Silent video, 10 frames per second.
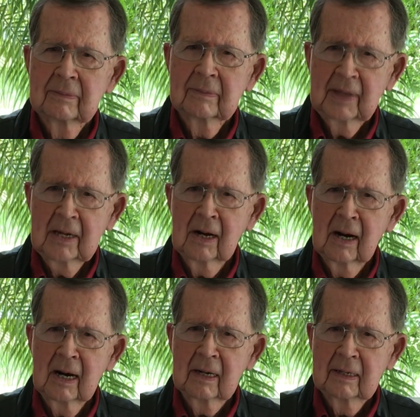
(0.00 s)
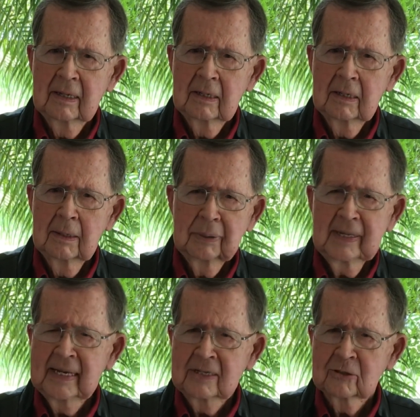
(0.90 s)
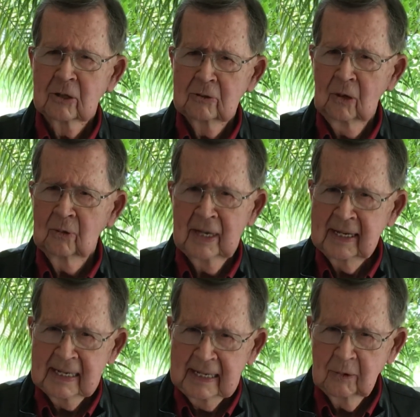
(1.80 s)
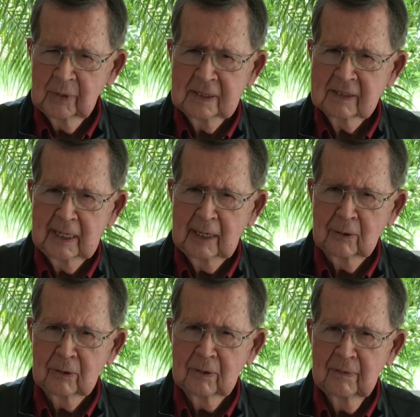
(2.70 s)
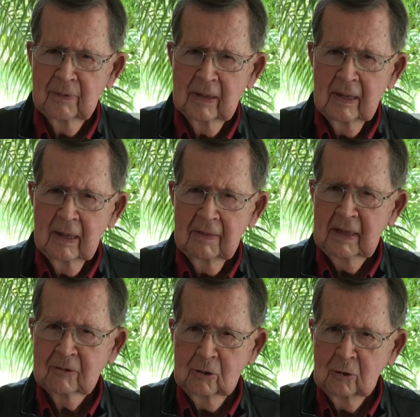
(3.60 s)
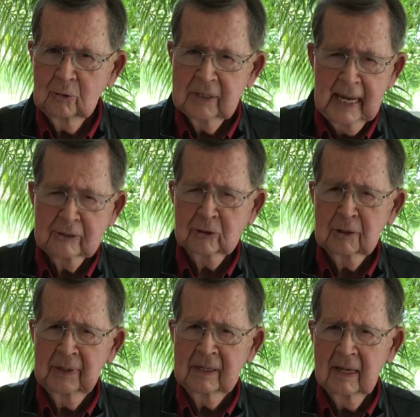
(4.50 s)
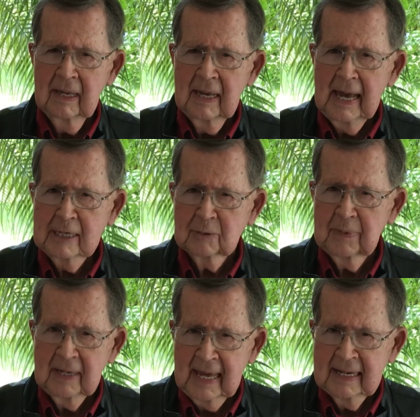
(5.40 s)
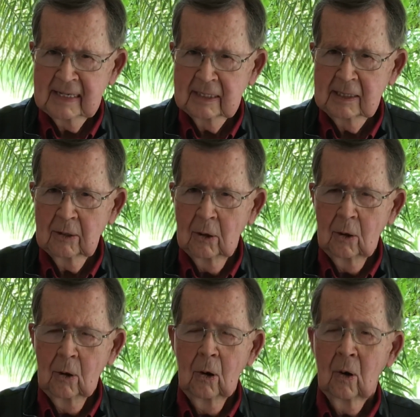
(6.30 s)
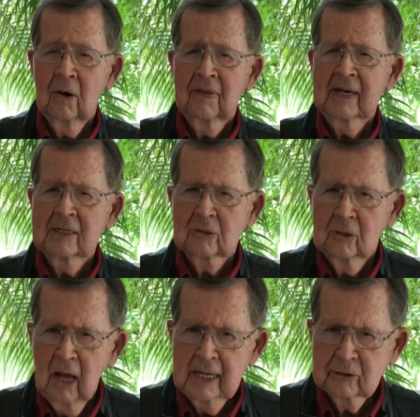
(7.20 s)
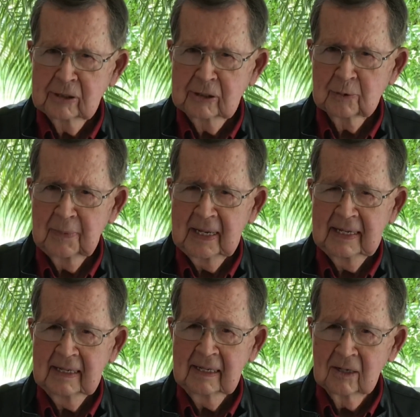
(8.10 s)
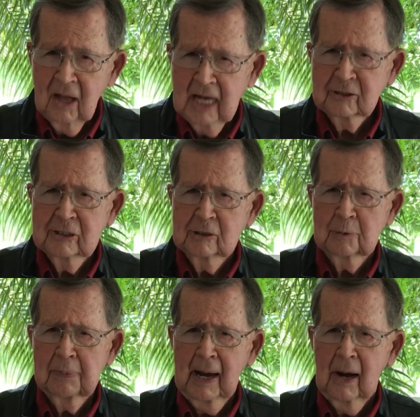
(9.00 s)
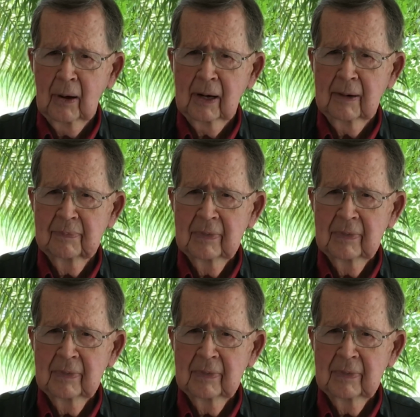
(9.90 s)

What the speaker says: They are. Please don't let anyone tell you that the New Testament has been edited or that it's lost its meaning and lost its power.